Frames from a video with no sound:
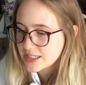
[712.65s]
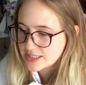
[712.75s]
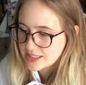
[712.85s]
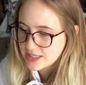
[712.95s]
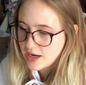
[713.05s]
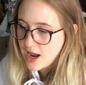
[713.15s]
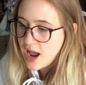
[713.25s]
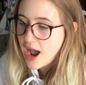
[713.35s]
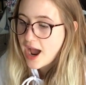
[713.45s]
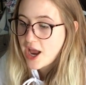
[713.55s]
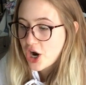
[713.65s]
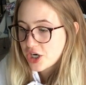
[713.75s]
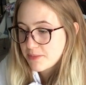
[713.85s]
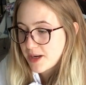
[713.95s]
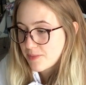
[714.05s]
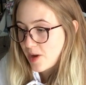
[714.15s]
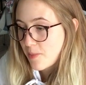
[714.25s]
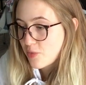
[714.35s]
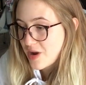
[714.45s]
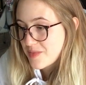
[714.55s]
Listen, I already made
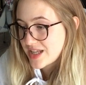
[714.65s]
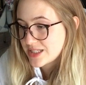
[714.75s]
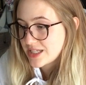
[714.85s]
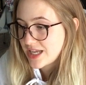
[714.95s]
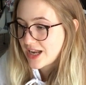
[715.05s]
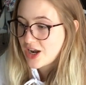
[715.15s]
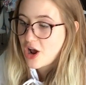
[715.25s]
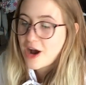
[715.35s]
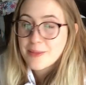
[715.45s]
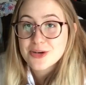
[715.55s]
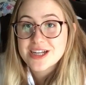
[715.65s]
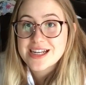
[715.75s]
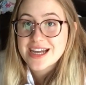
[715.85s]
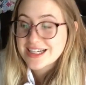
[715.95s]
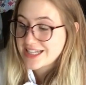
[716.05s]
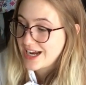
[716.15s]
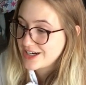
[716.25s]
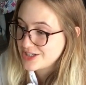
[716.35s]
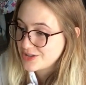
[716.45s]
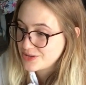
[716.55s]
my appointment to get an Aubrey neck
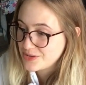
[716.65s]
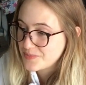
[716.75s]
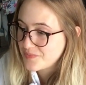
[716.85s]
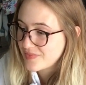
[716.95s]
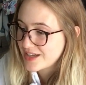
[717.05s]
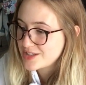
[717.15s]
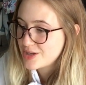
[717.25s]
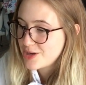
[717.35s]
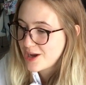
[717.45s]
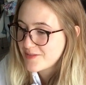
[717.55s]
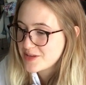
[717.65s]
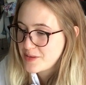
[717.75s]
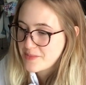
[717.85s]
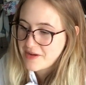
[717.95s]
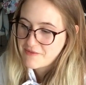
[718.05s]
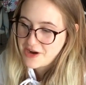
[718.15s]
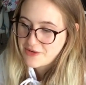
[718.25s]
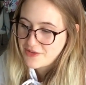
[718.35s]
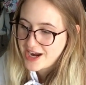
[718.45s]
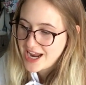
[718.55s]
tattoo, so you have to be my
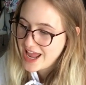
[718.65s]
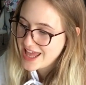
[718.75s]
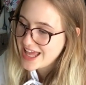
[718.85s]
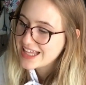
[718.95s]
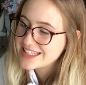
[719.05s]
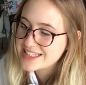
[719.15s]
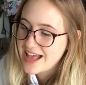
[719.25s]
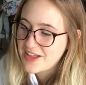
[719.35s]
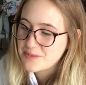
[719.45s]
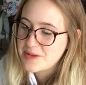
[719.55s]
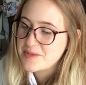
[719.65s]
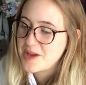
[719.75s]
friend, right? Salad me,